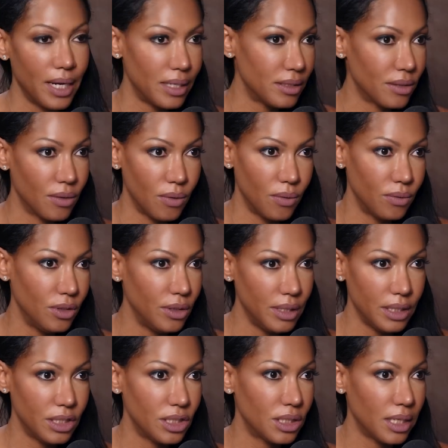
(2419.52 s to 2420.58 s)
has their own
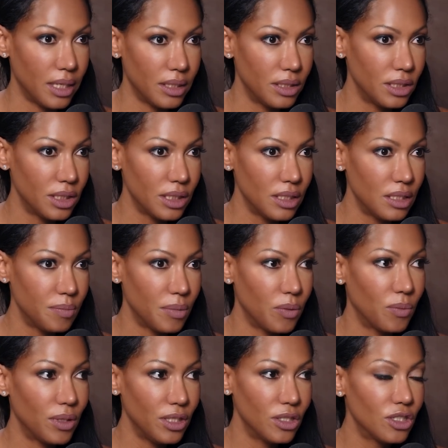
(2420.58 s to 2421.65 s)
unique challenges. But
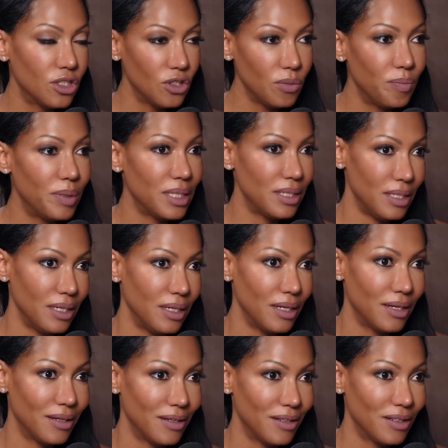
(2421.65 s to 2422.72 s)
when you're too
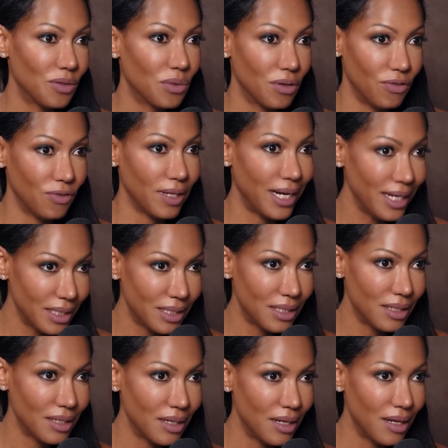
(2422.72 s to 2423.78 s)
busy to reflect,
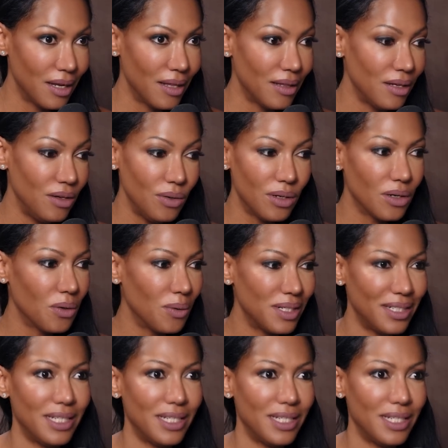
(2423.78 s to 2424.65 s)
then you can go a